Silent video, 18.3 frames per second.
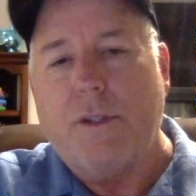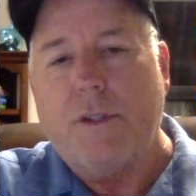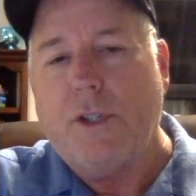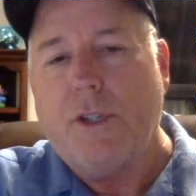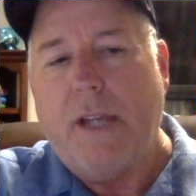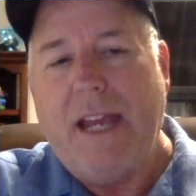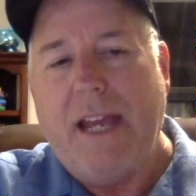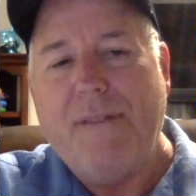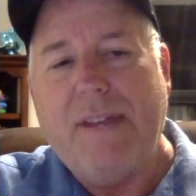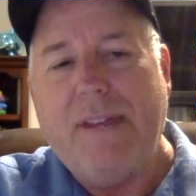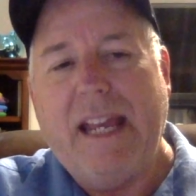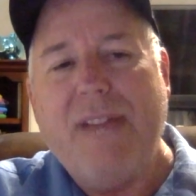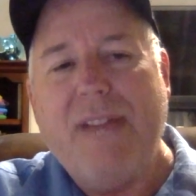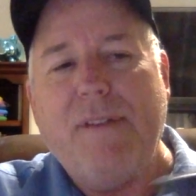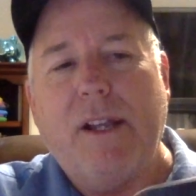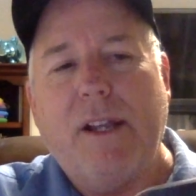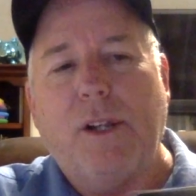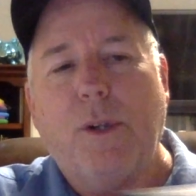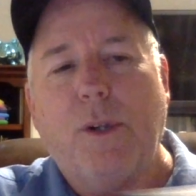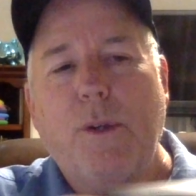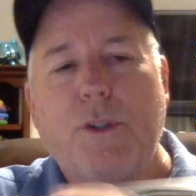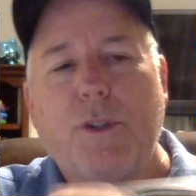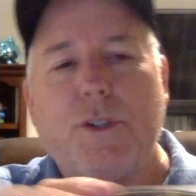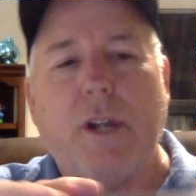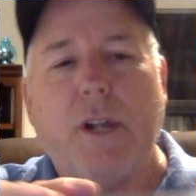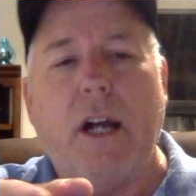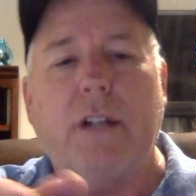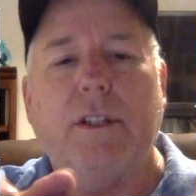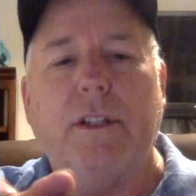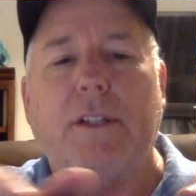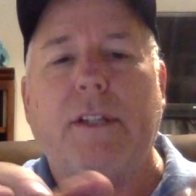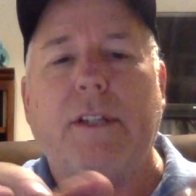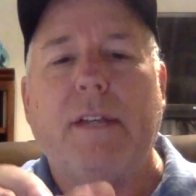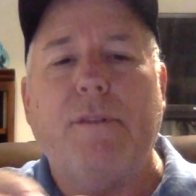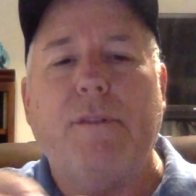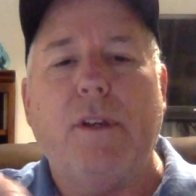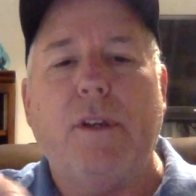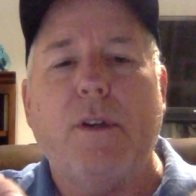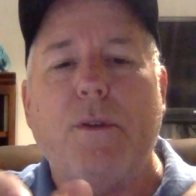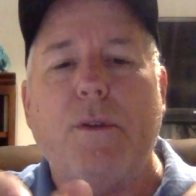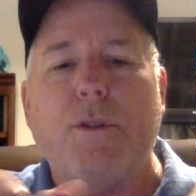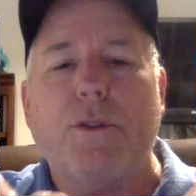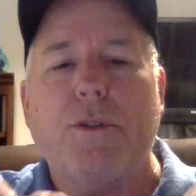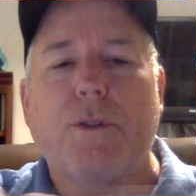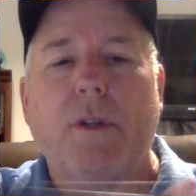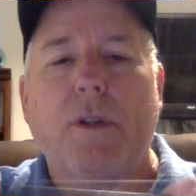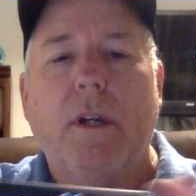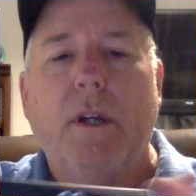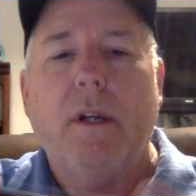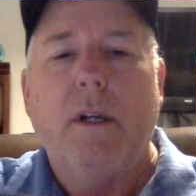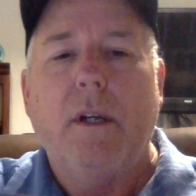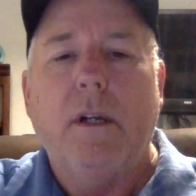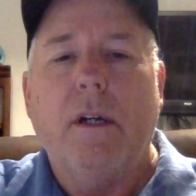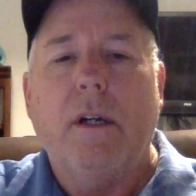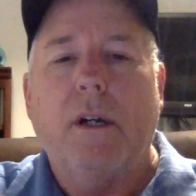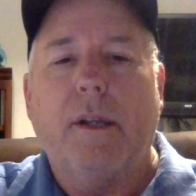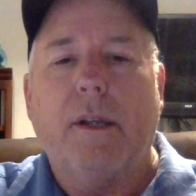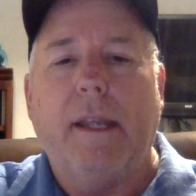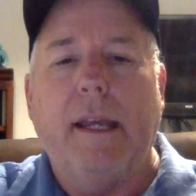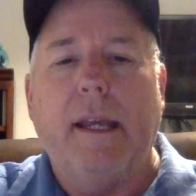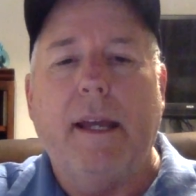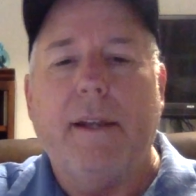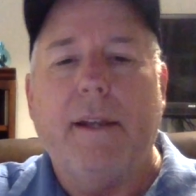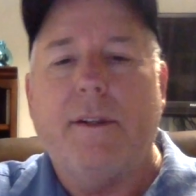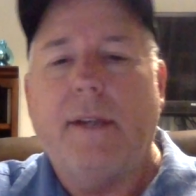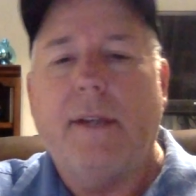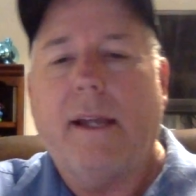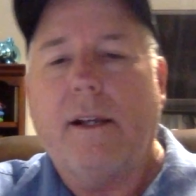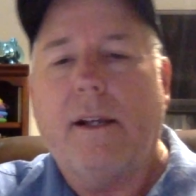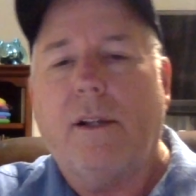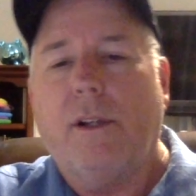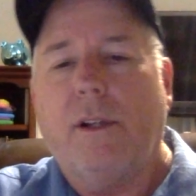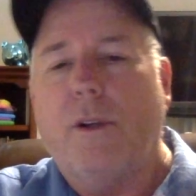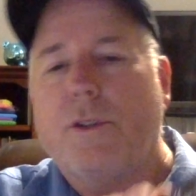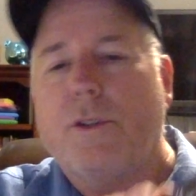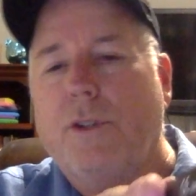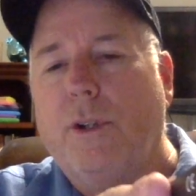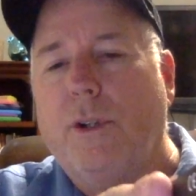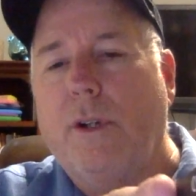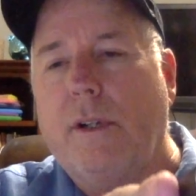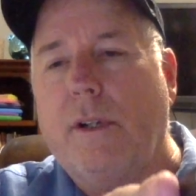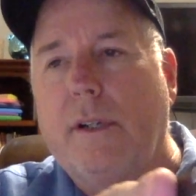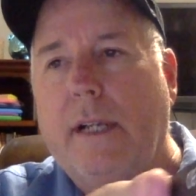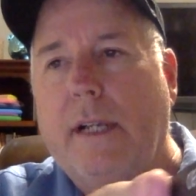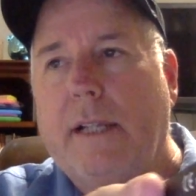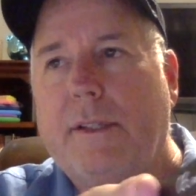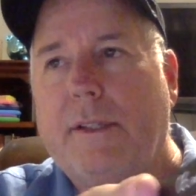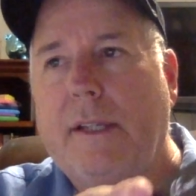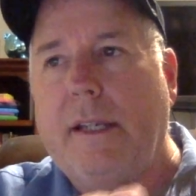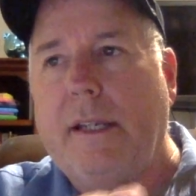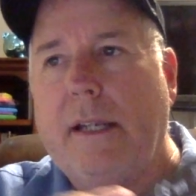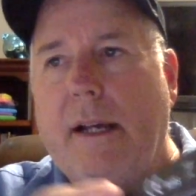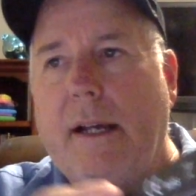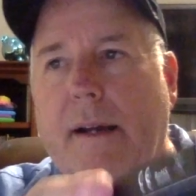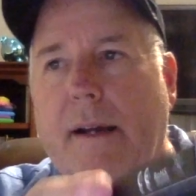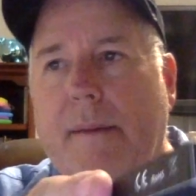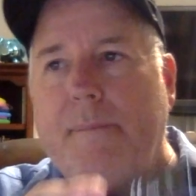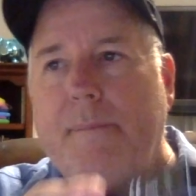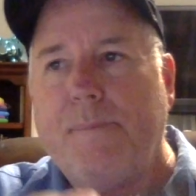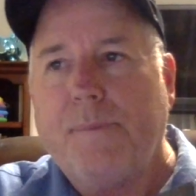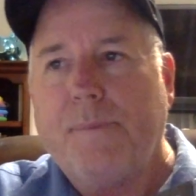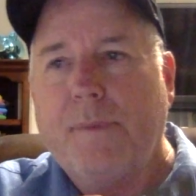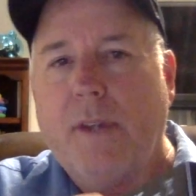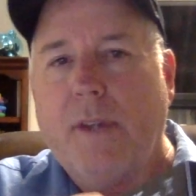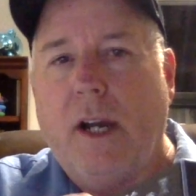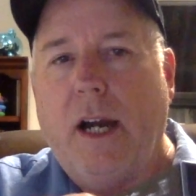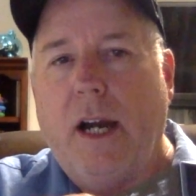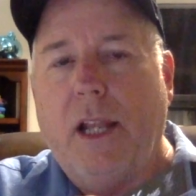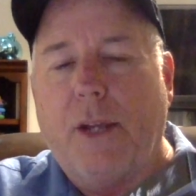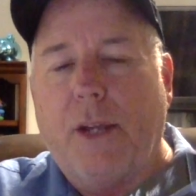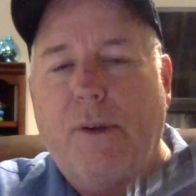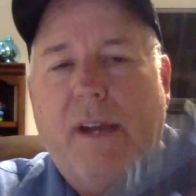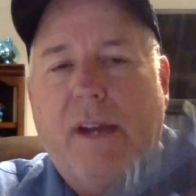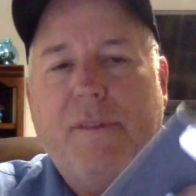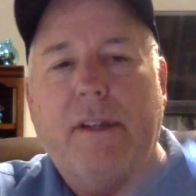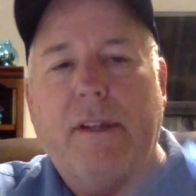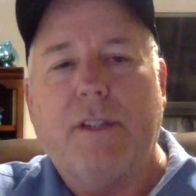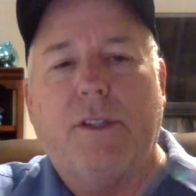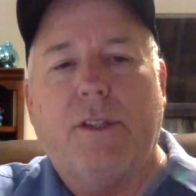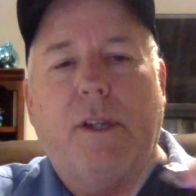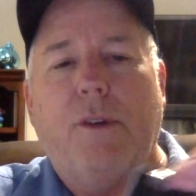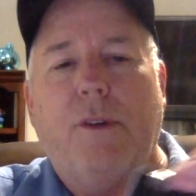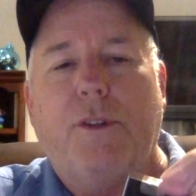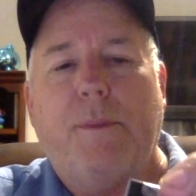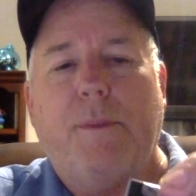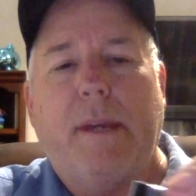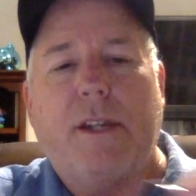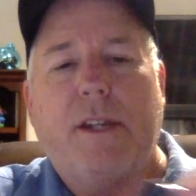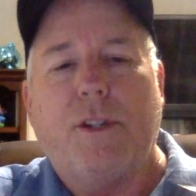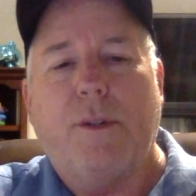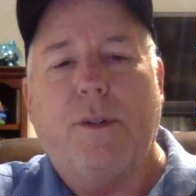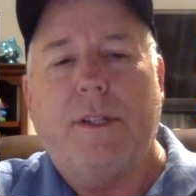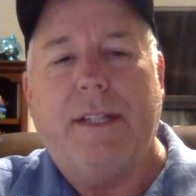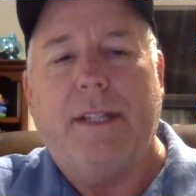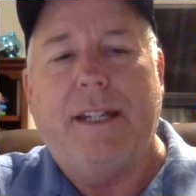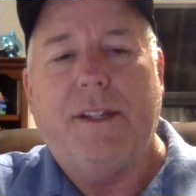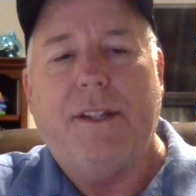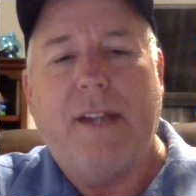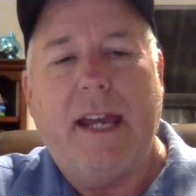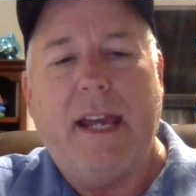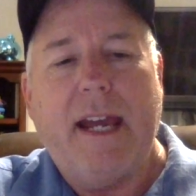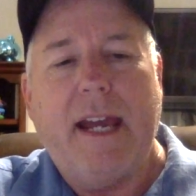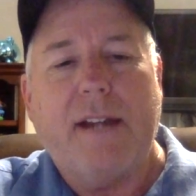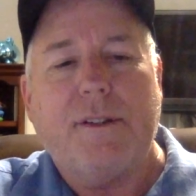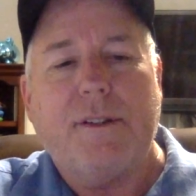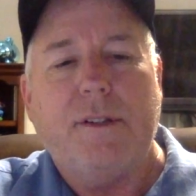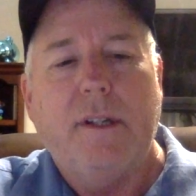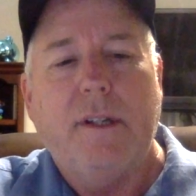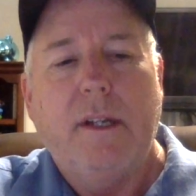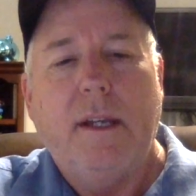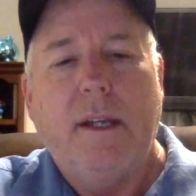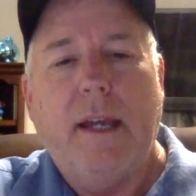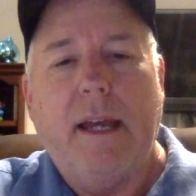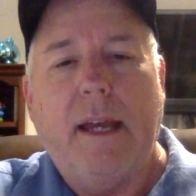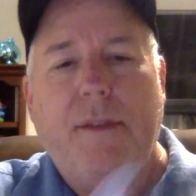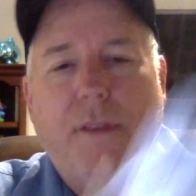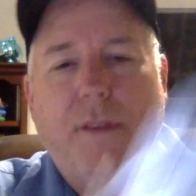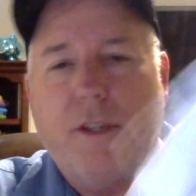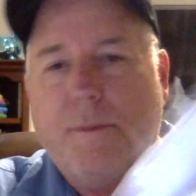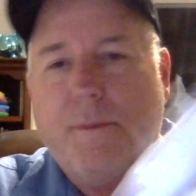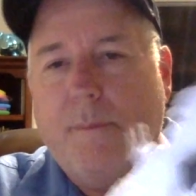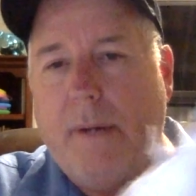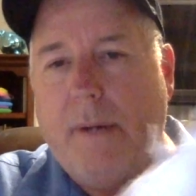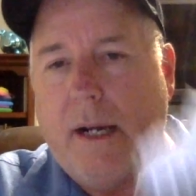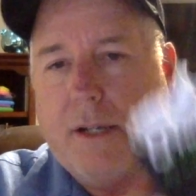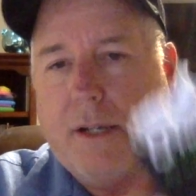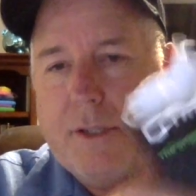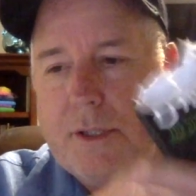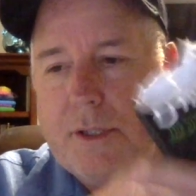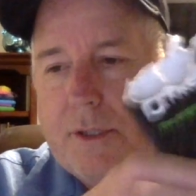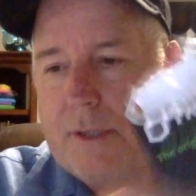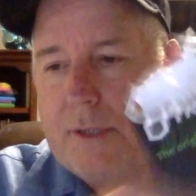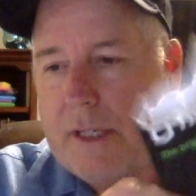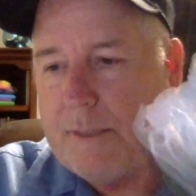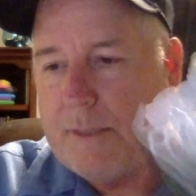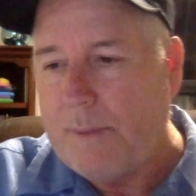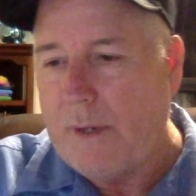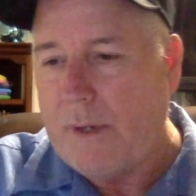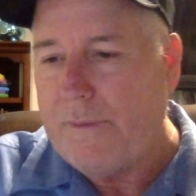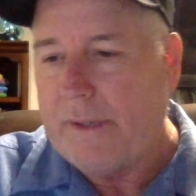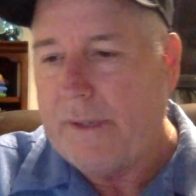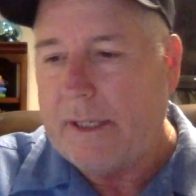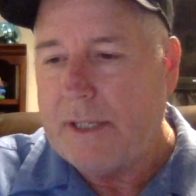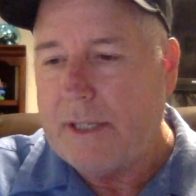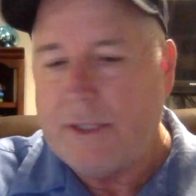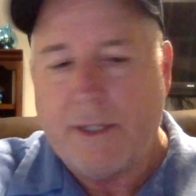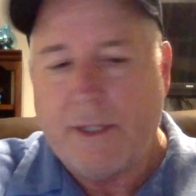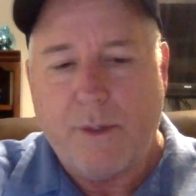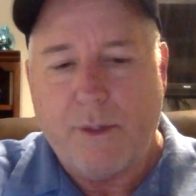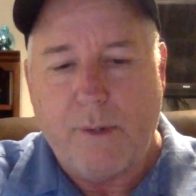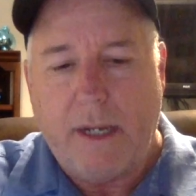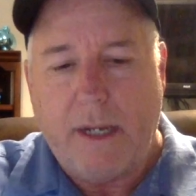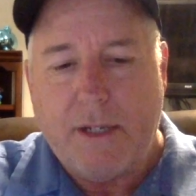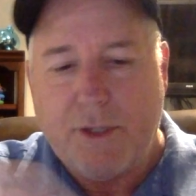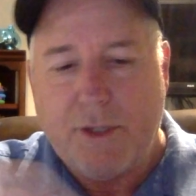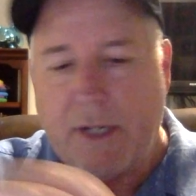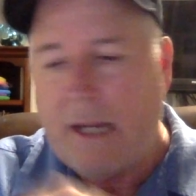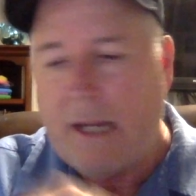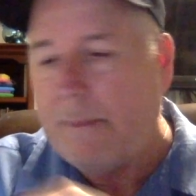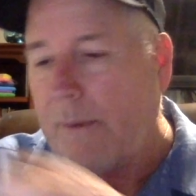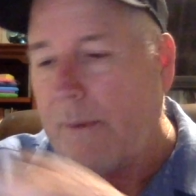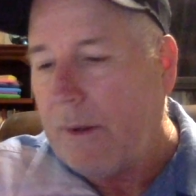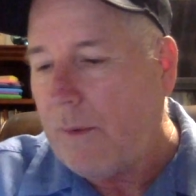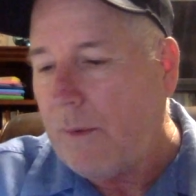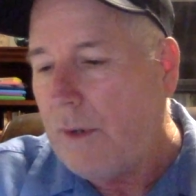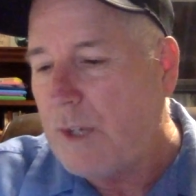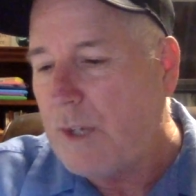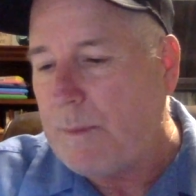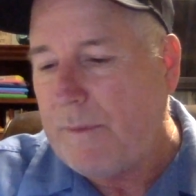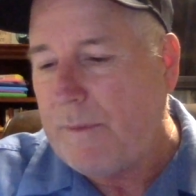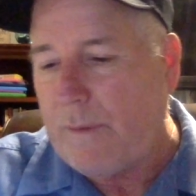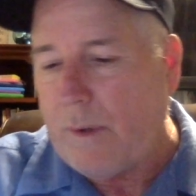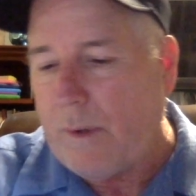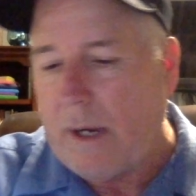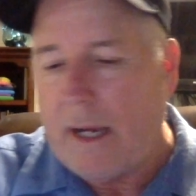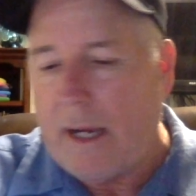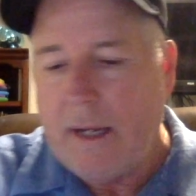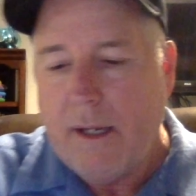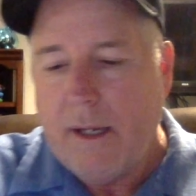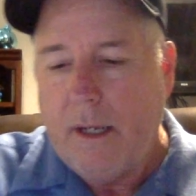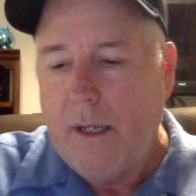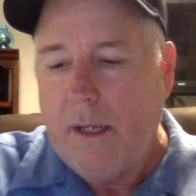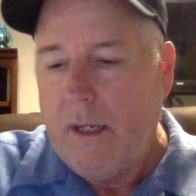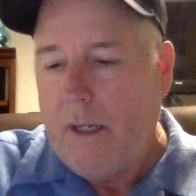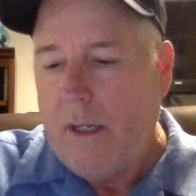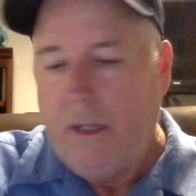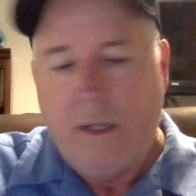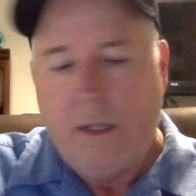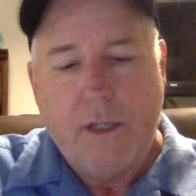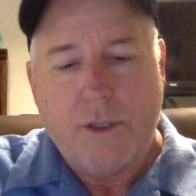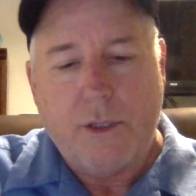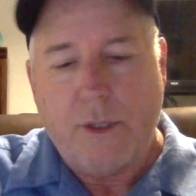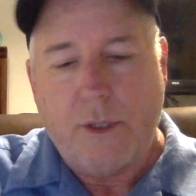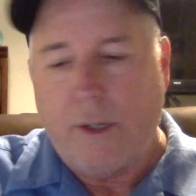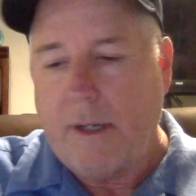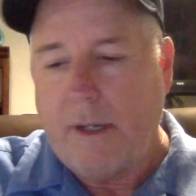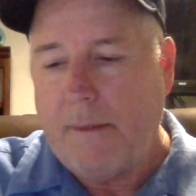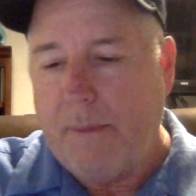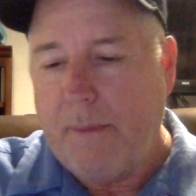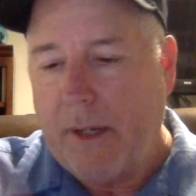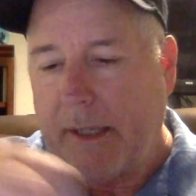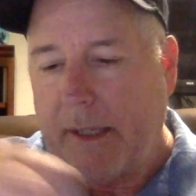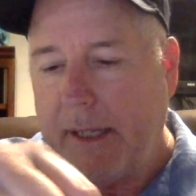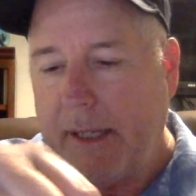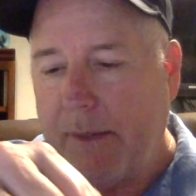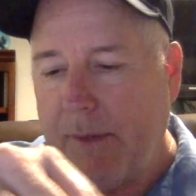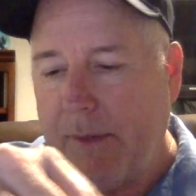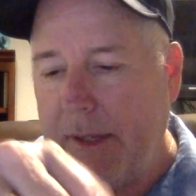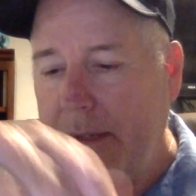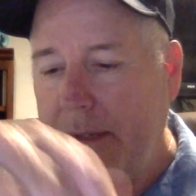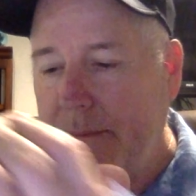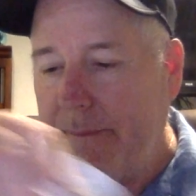Heavy, heavy glue stock that they've used. Again, take a close look at the holographic seal to make sure it's intact. And this box is perfect. It's in great shape, or it was before I started monkeying with it.